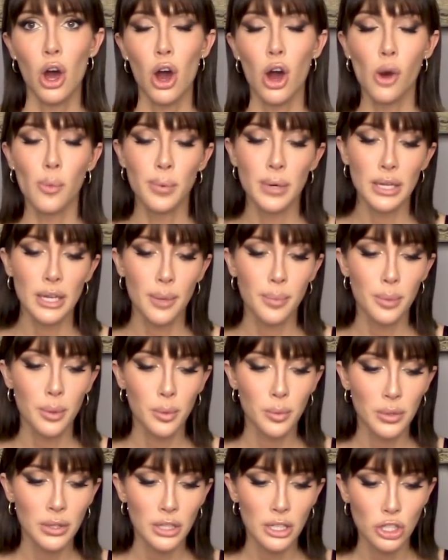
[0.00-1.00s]
opening up a
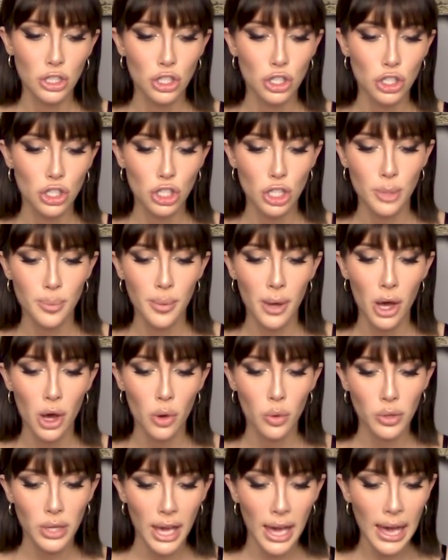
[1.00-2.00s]
relationship
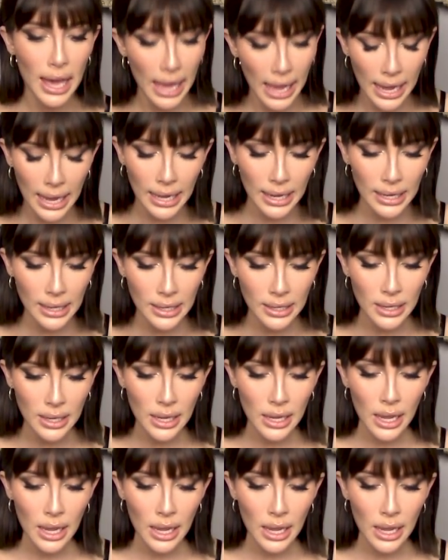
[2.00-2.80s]
okay.